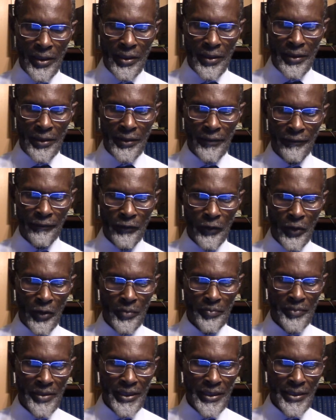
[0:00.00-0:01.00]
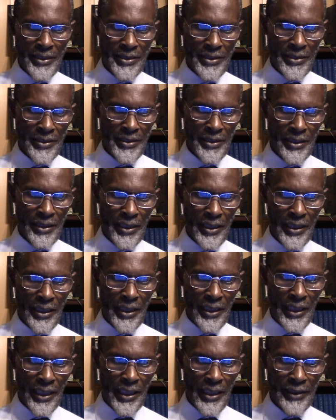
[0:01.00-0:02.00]
the four beasts
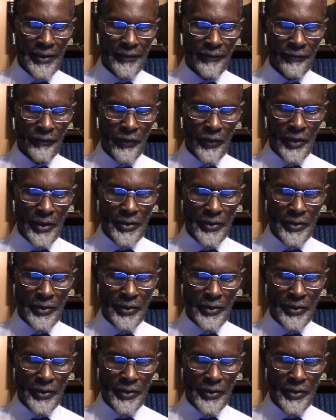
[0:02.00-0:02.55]
and four